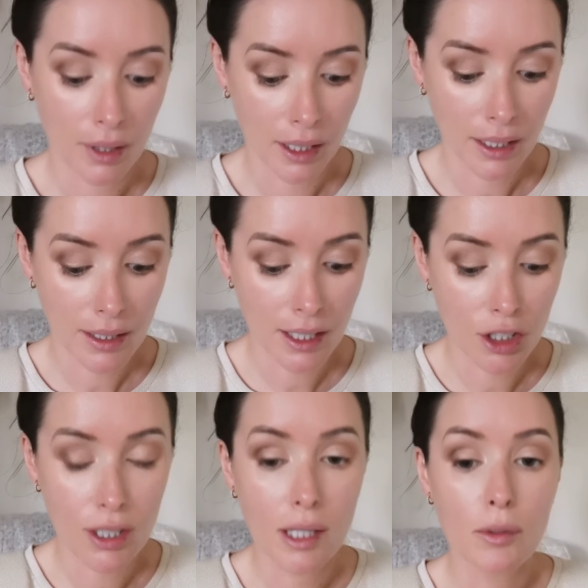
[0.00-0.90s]
And like I said,
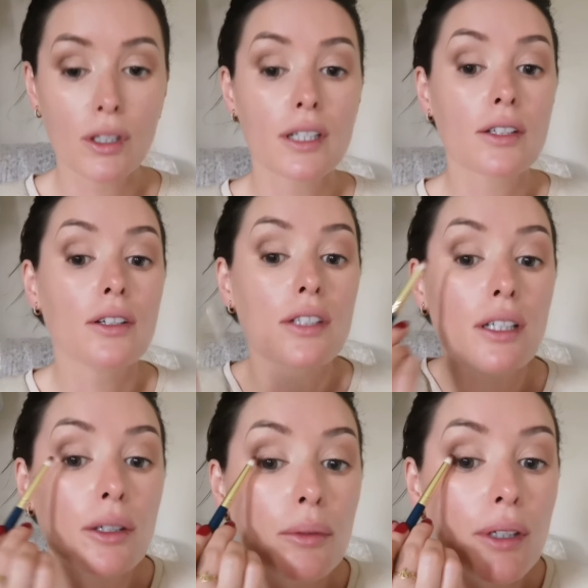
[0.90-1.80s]
just keep doing this
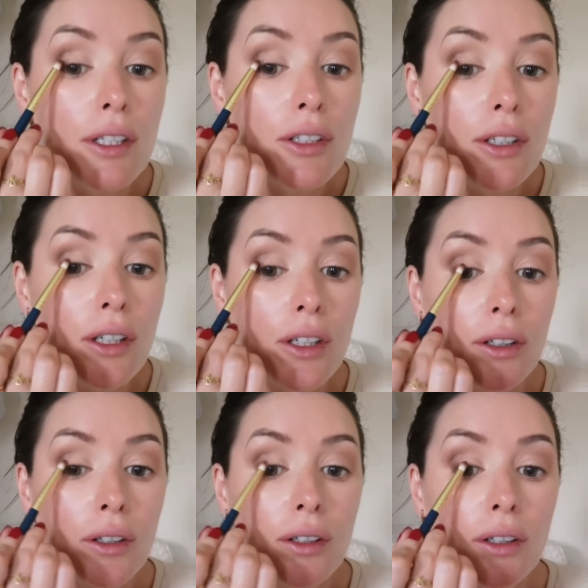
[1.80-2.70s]
until you reach
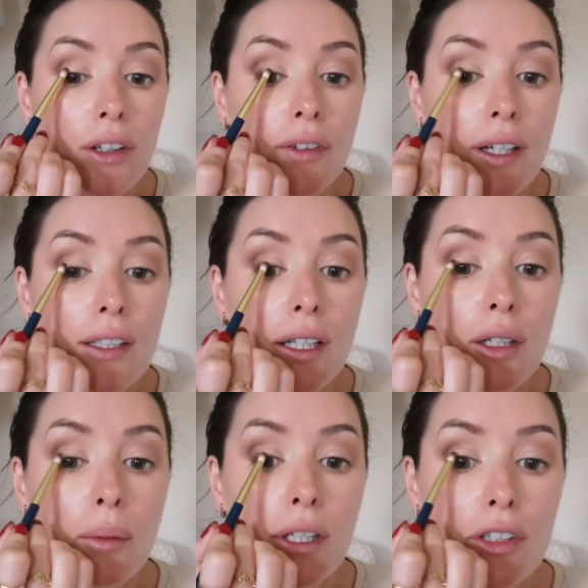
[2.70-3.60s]
your effect that
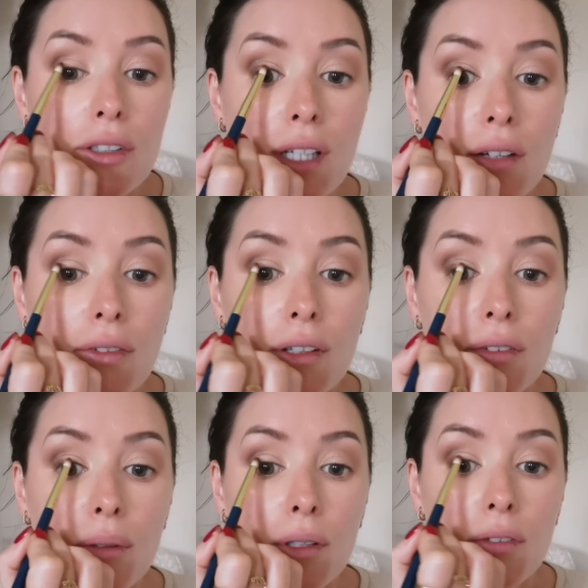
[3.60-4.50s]
you want yourself.
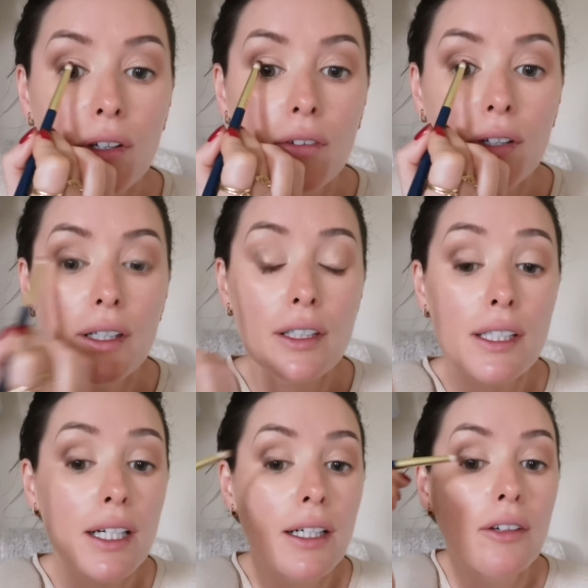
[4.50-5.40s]
If you want it very, very
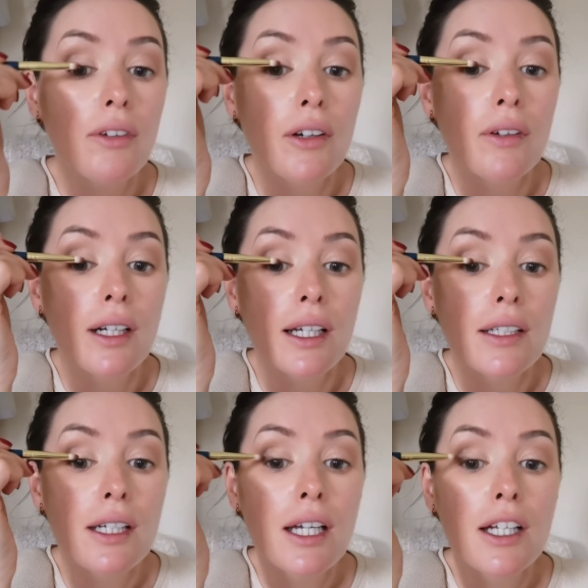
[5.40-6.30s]
dark or very, very
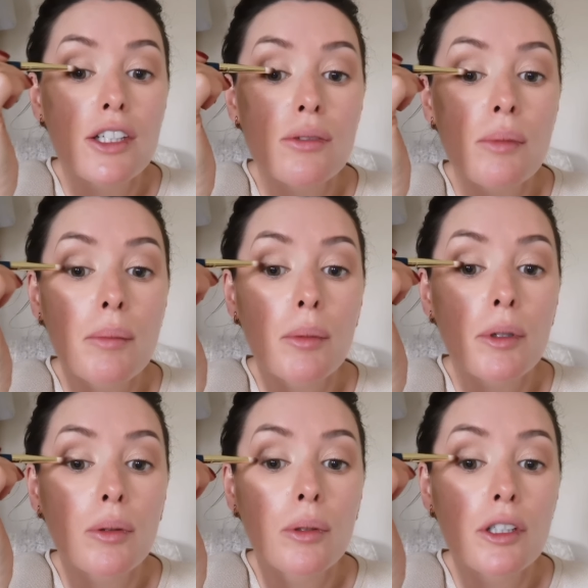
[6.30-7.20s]
light. And just remember,
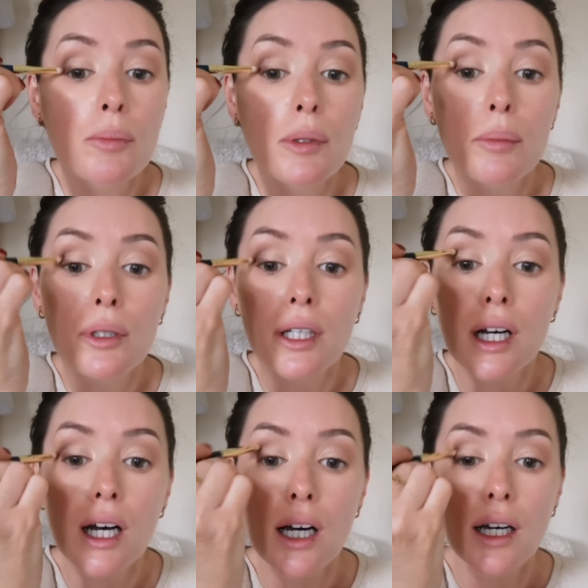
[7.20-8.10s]
we're going to be putting
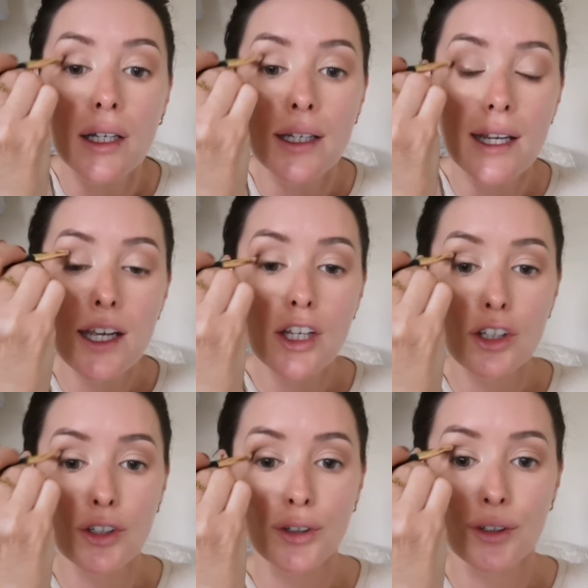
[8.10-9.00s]
on
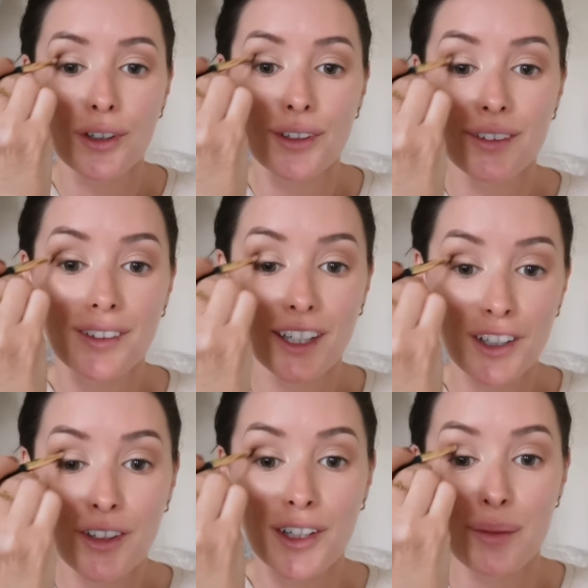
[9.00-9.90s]
your
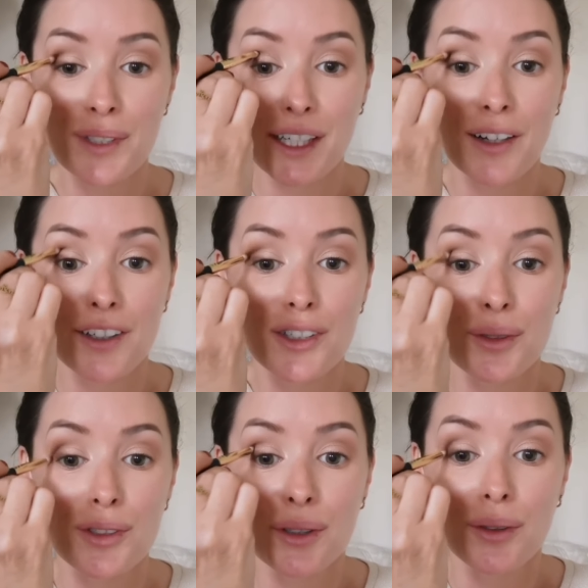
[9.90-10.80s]
liner and your mascara
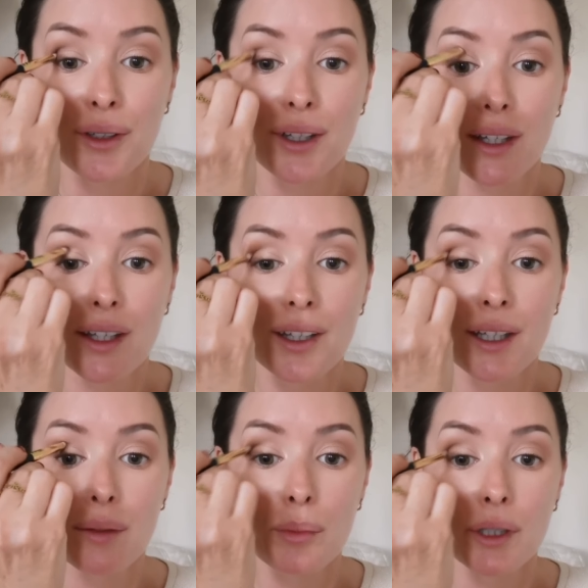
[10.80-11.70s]
too, so
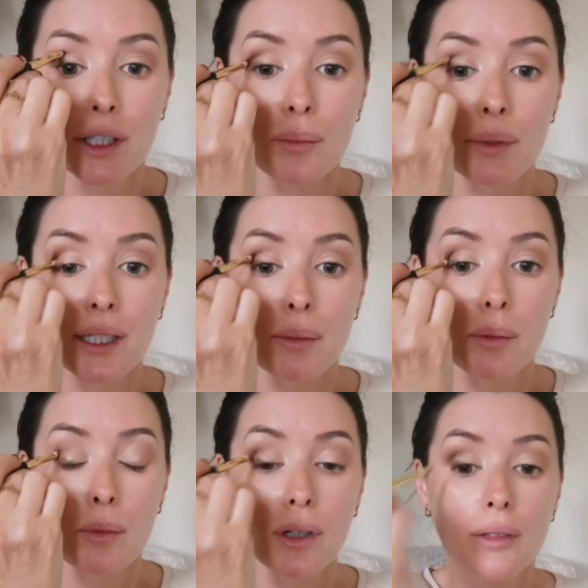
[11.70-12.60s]
that will bring it up a little
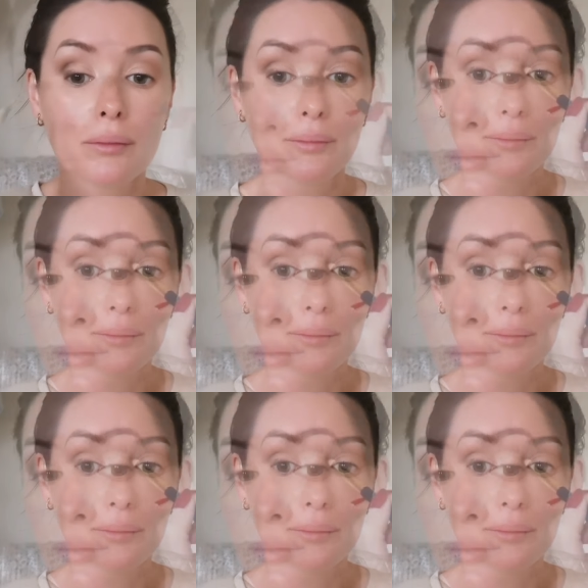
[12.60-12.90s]
bit more.